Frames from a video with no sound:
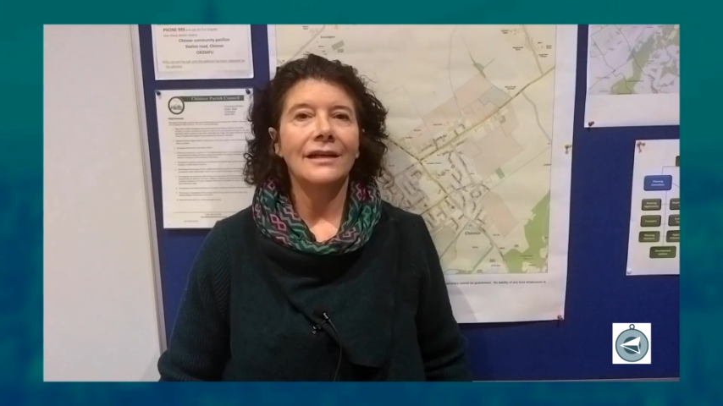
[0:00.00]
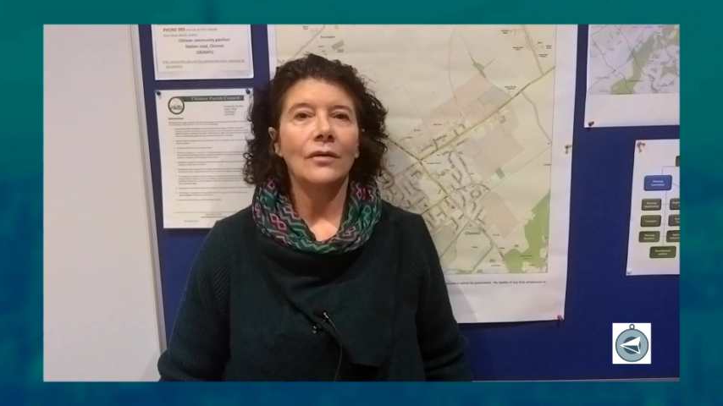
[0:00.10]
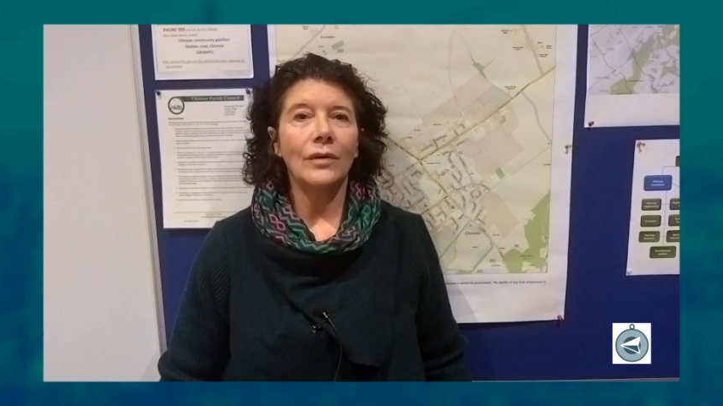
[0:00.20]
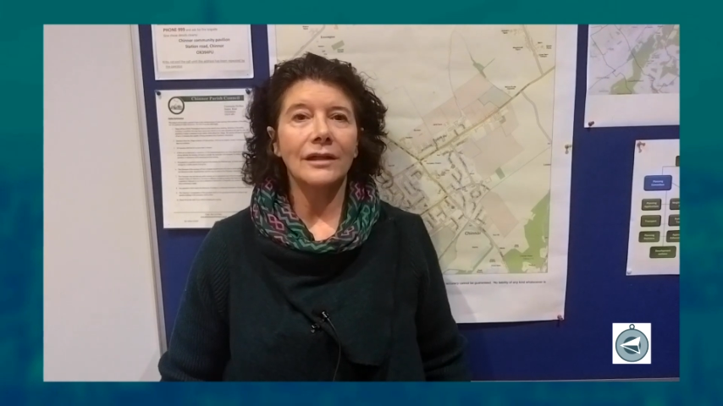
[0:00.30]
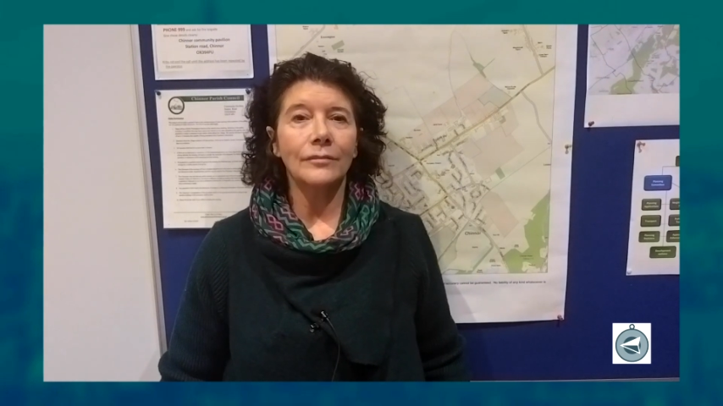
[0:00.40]

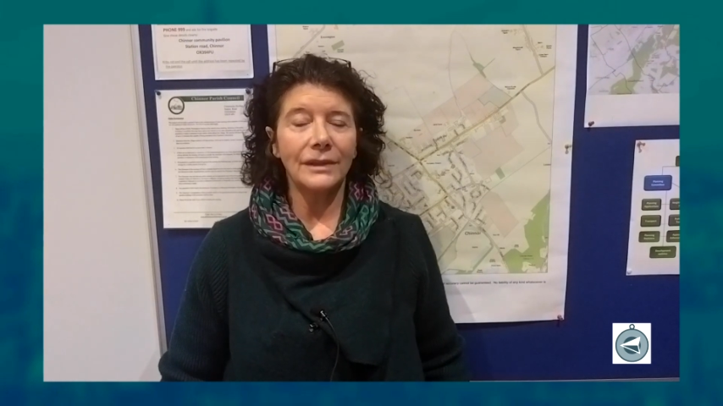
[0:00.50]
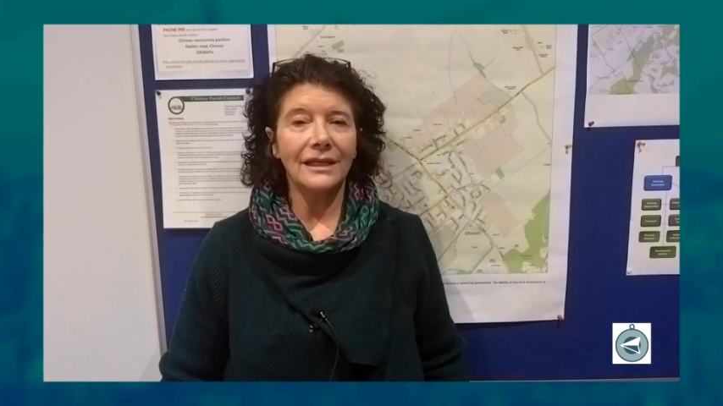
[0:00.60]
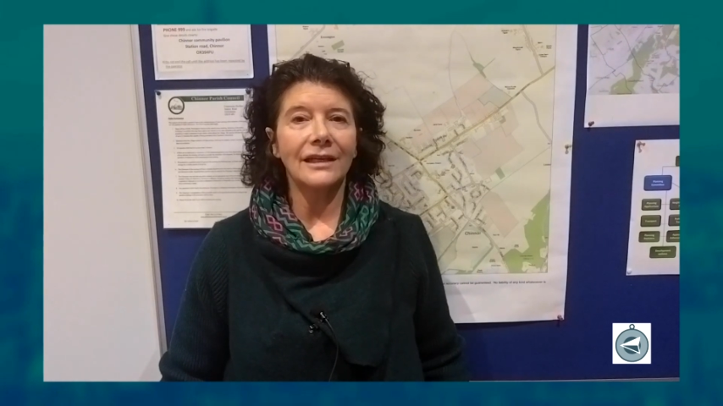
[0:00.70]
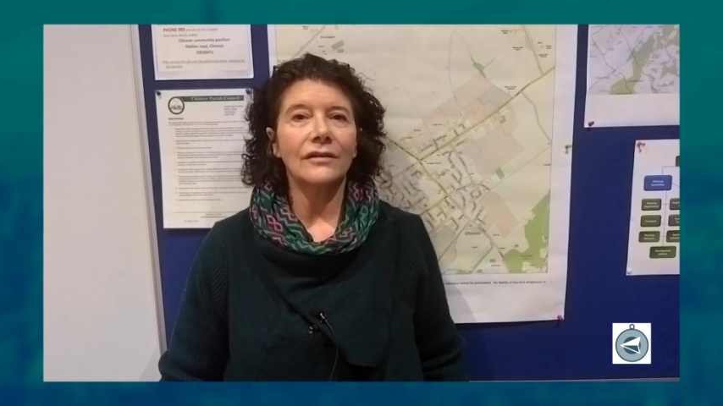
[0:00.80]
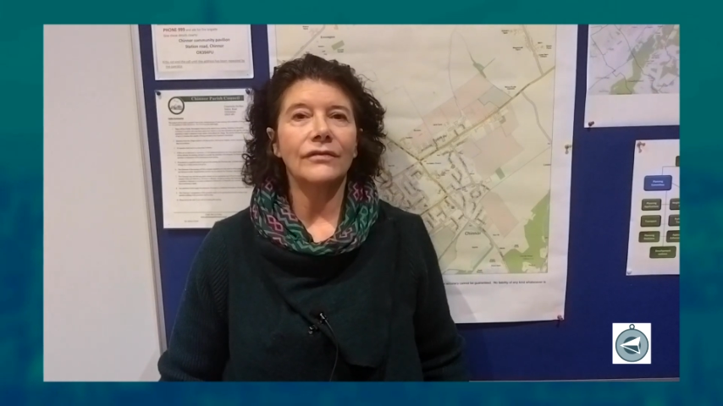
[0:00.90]

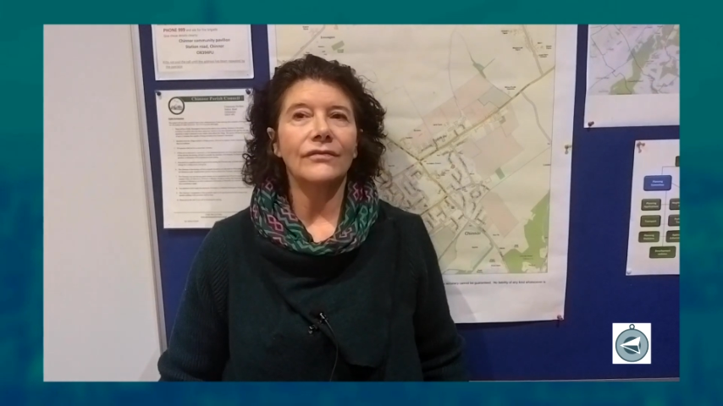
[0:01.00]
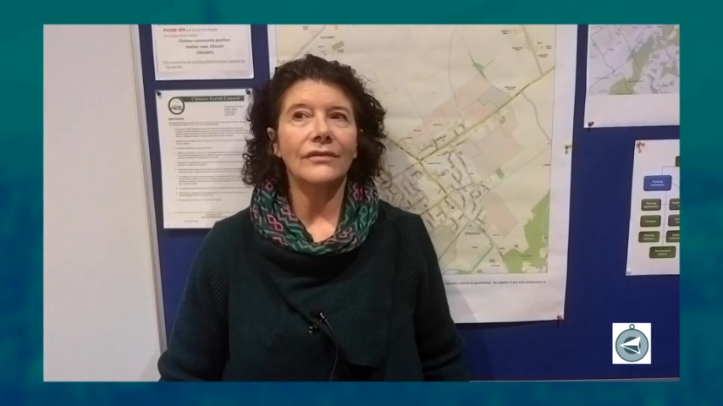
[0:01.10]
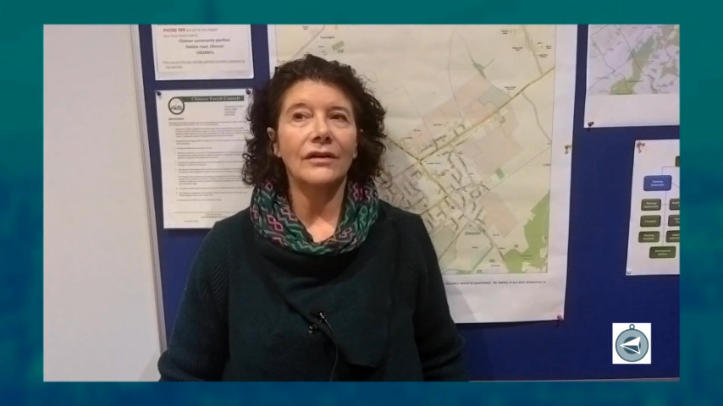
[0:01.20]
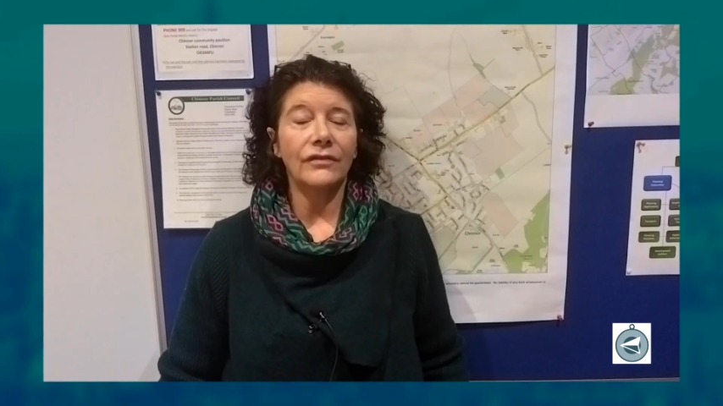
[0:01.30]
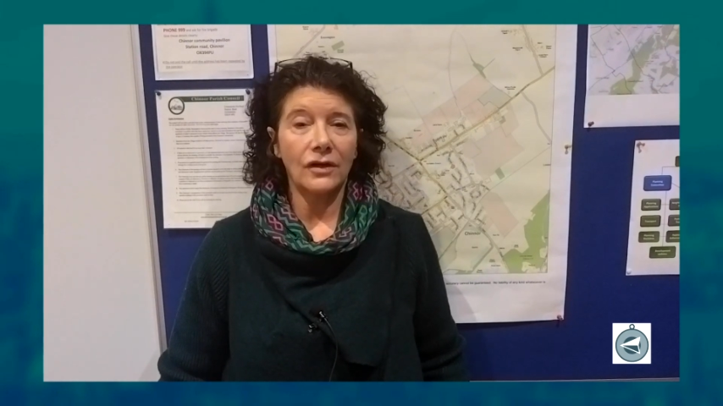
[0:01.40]
well-being
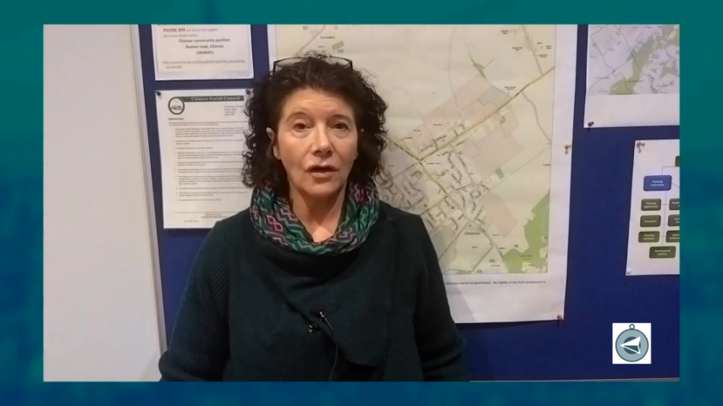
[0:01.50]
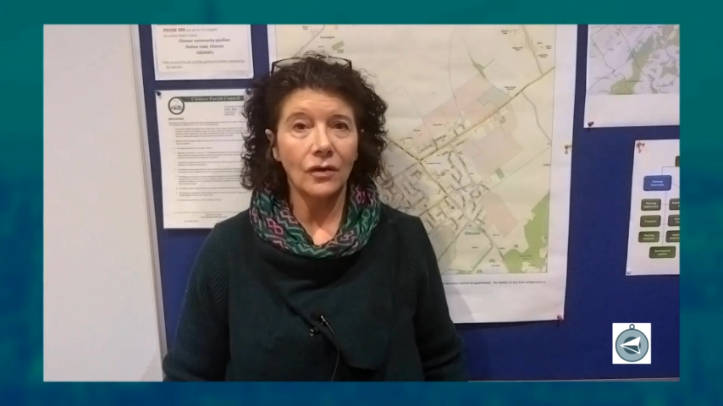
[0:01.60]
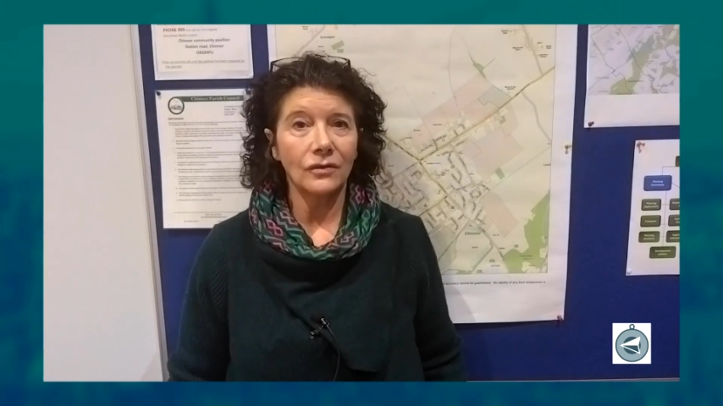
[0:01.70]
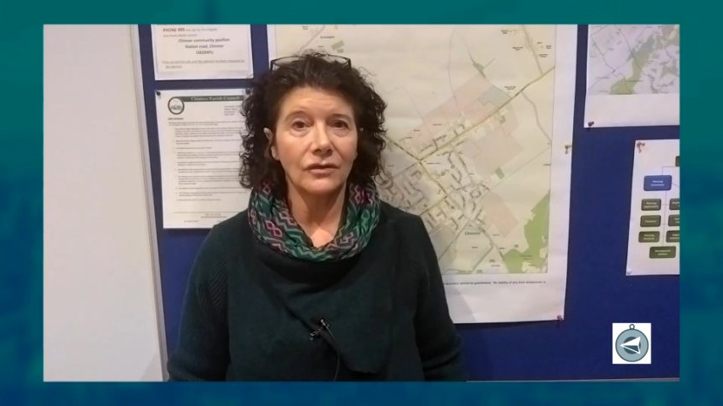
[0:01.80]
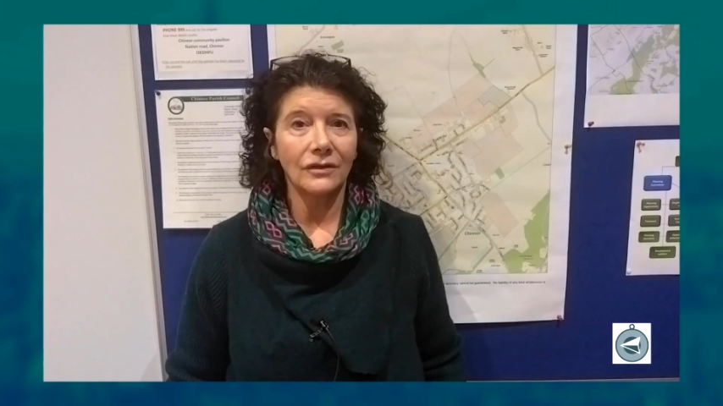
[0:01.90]
of the
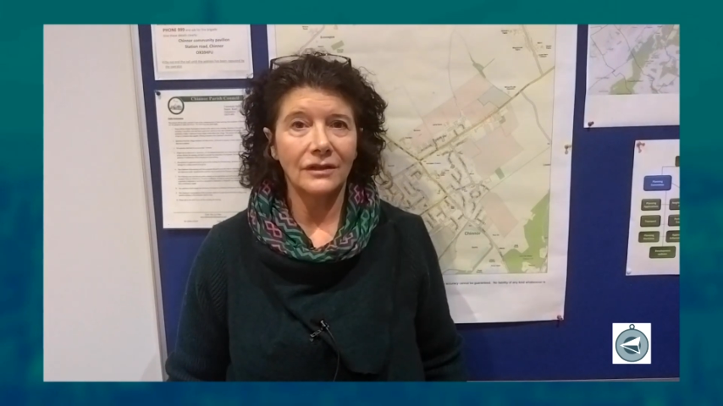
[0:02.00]
whole,